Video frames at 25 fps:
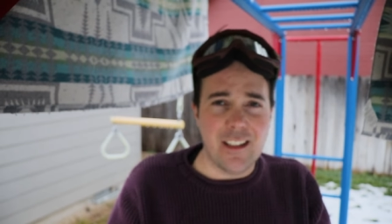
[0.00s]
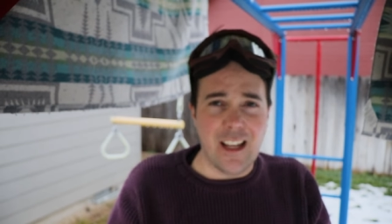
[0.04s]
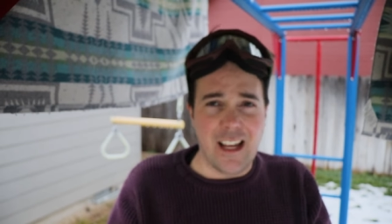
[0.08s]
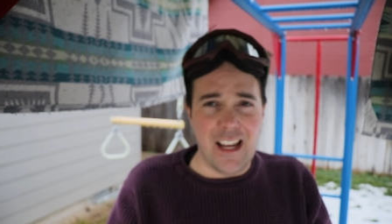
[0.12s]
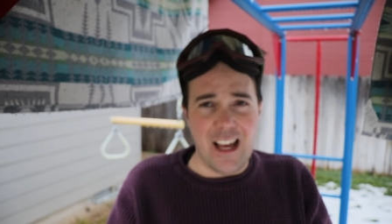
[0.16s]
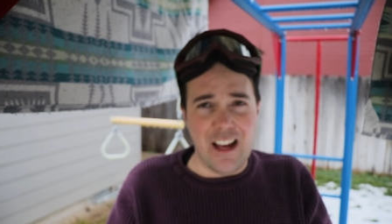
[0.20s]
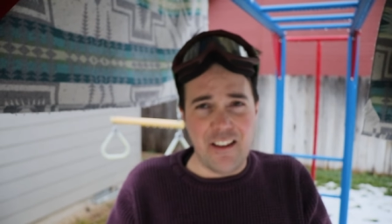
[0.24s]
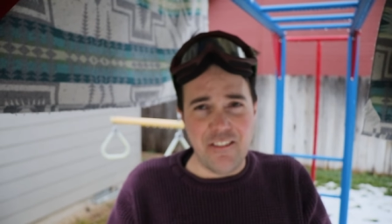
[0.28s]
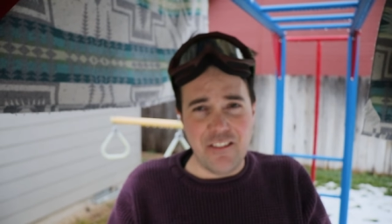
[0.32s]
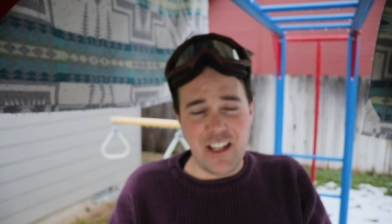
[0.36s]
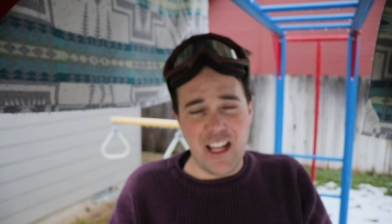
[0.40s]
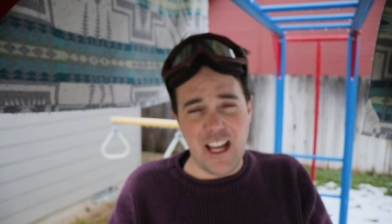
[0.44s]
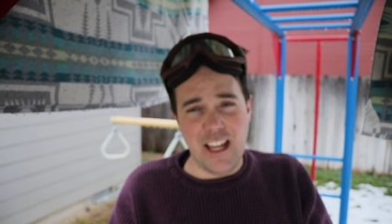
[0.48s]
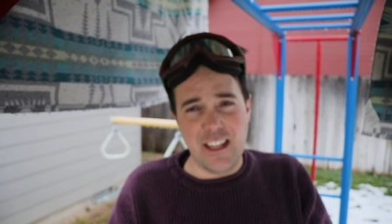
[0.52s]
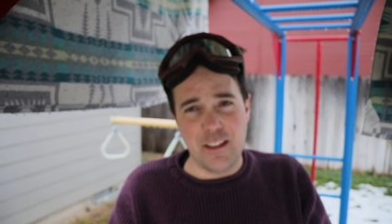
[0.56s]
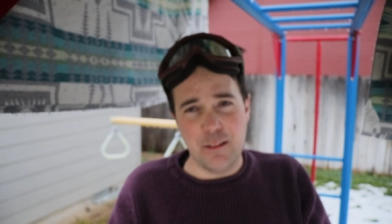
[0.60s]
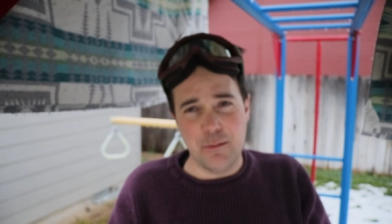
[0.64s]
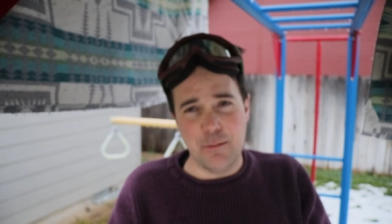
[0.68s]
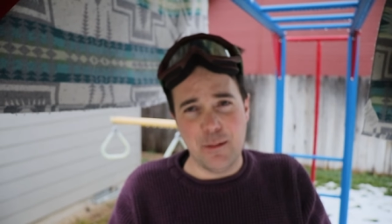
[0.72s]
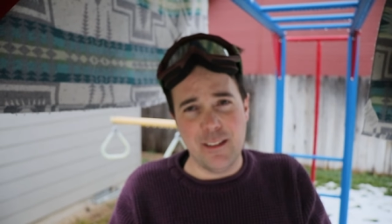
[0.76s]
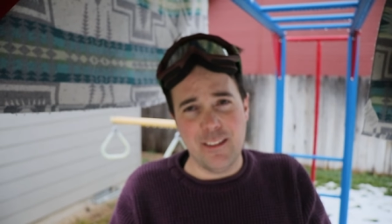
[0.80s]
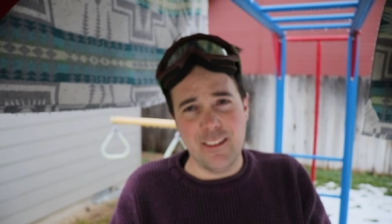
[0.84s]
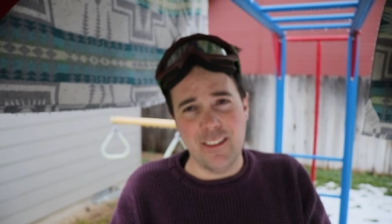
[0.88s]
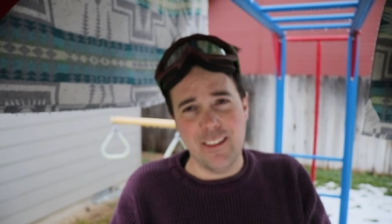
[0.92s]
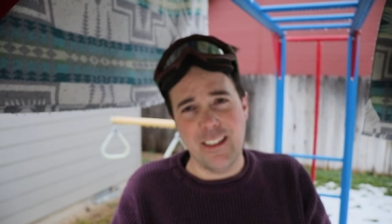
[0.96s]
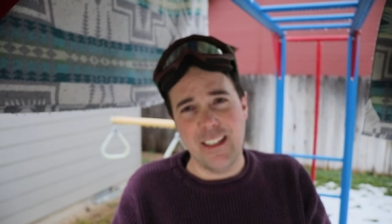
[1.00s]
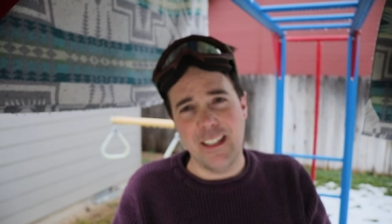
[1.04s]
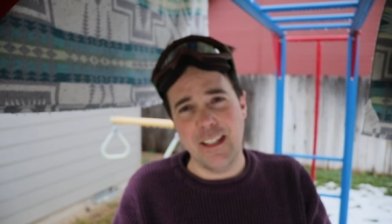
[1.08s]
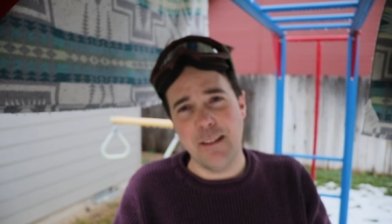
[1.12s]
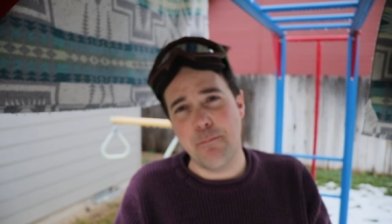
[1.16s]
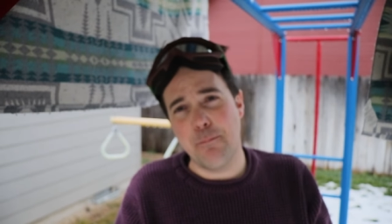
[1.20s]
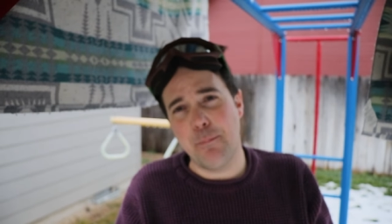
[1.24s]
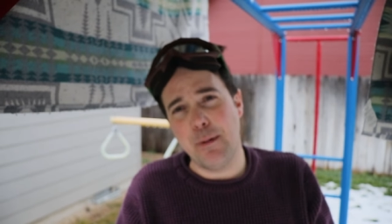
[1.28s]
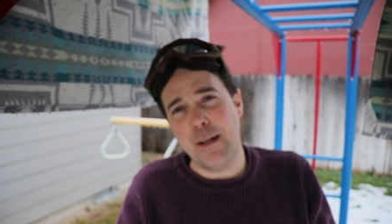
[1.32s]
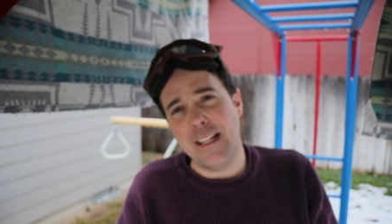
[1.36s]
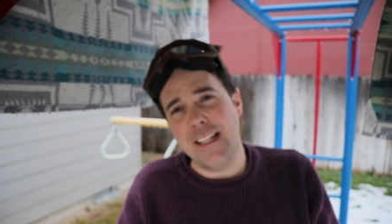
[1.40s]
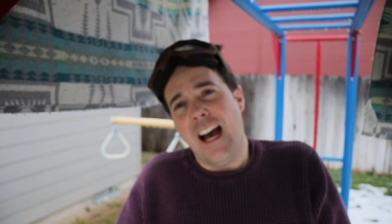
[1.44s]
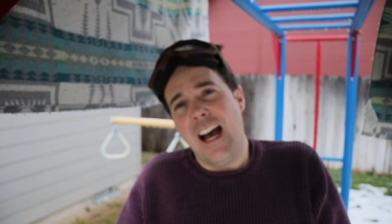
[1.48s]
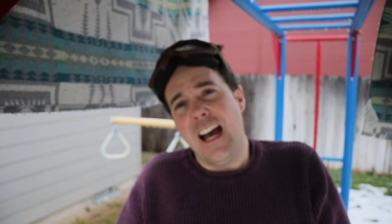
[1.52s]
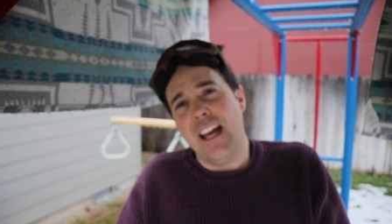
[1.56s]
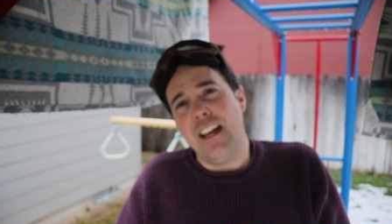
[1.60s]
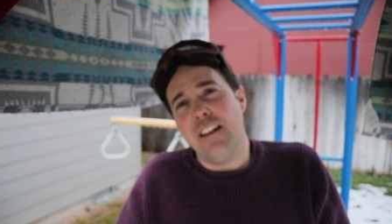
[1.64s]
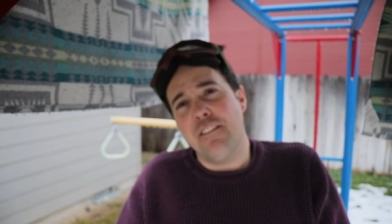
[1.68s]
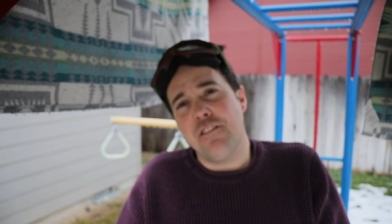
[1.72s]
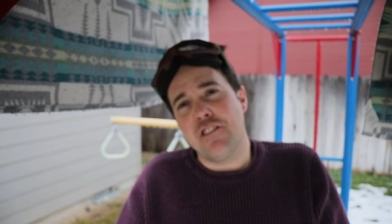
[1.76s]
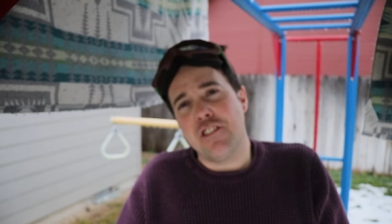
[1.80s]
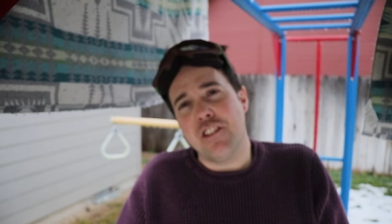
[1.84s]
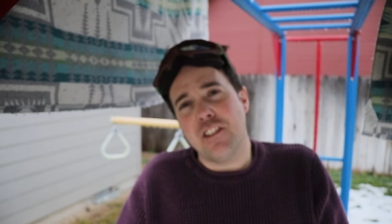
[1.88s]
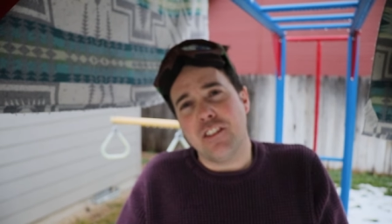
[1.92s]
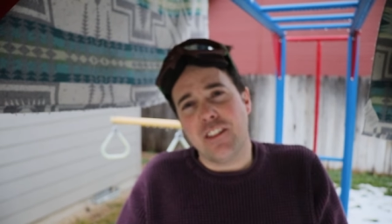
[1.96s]
I haven't had them recently, but
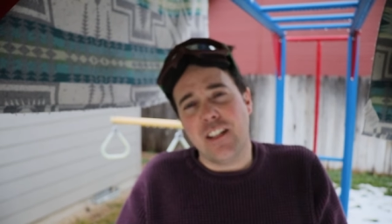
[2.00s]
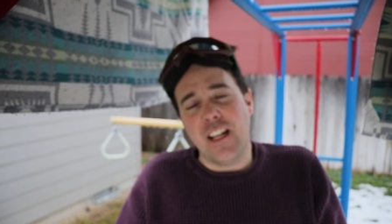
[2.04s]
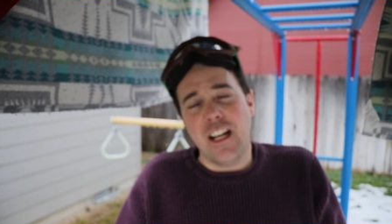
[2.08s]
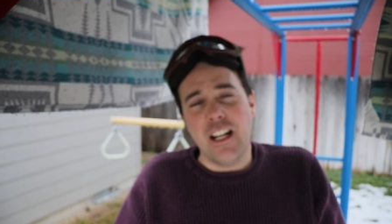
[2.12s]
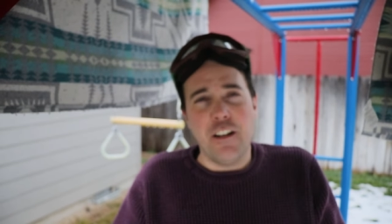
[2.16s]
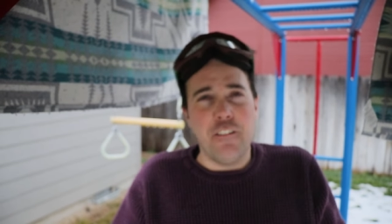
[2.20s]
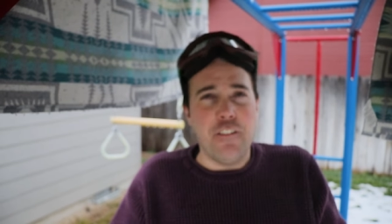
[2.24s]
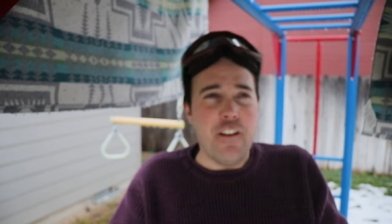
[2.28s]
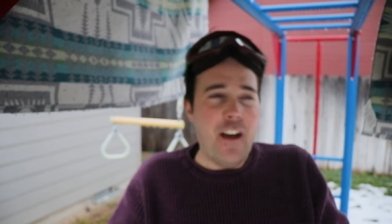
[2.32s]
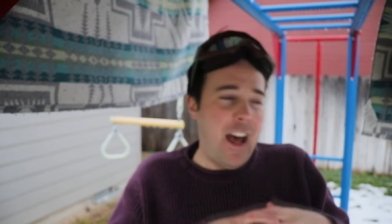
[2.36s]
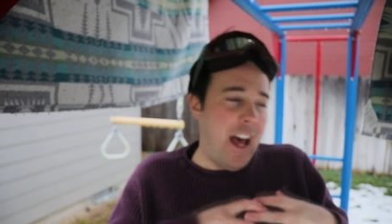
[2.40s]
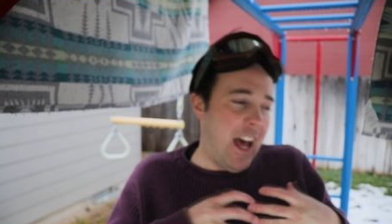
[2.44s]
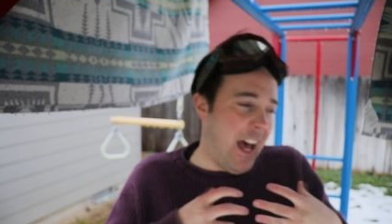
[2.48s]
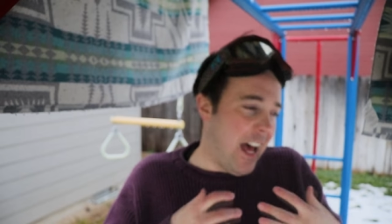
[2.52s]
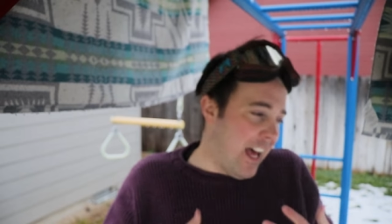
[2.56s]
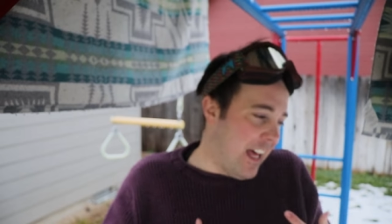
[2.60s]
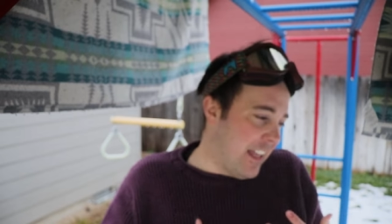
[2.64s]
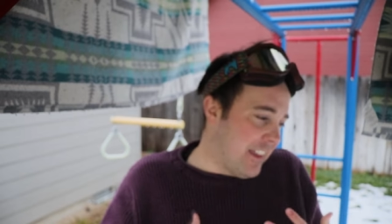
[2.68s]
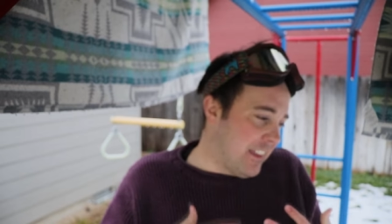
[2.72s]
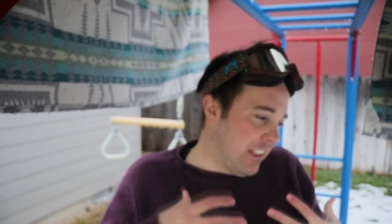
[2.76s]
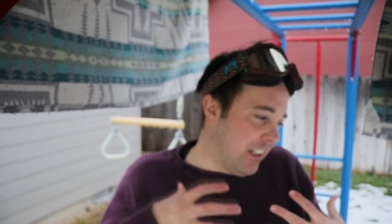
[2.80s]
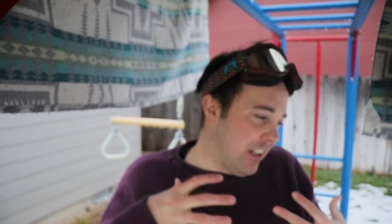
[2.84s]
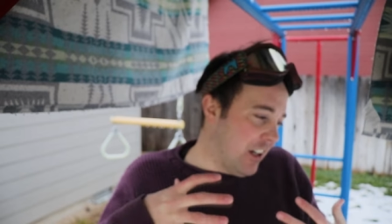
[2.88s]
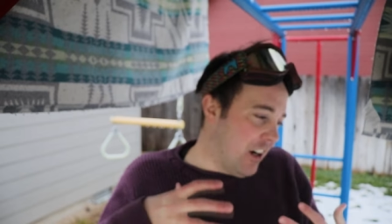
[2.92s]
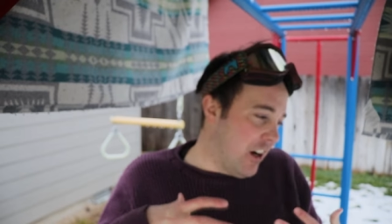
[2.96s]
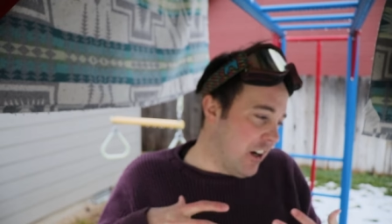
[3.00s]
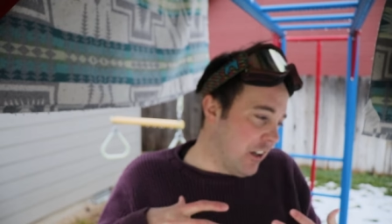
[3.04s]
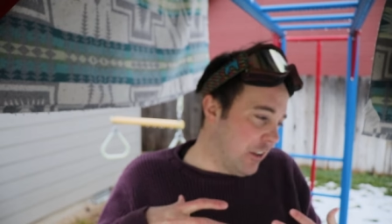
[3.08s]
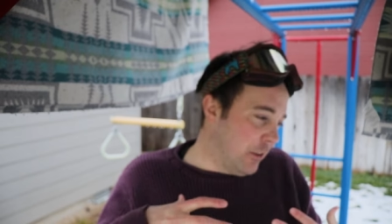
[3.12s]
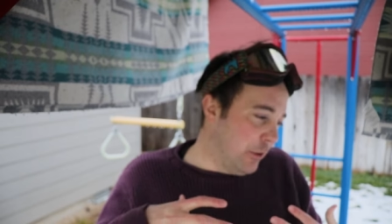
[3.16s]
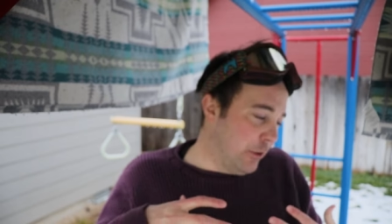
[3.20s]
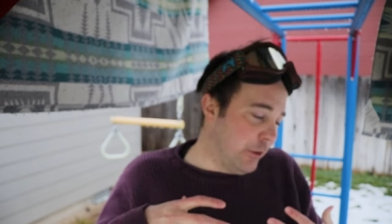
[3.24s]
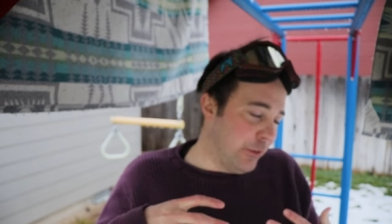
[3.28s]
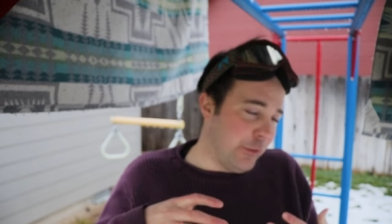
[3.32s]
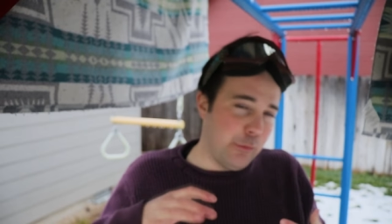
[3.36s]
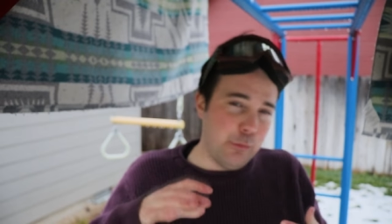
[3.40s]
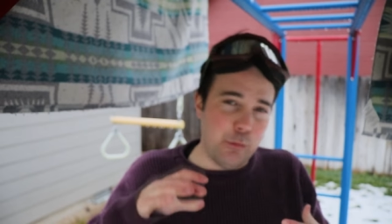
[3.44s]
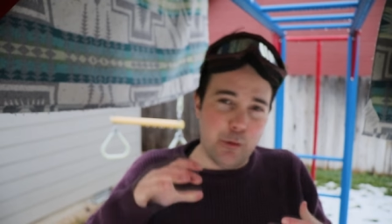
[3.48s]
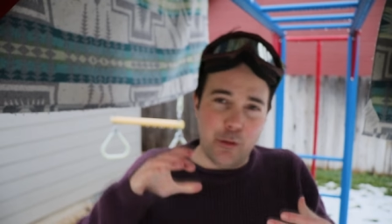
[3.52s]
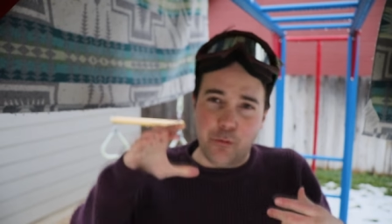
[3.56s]
I've just kind of had the goggles,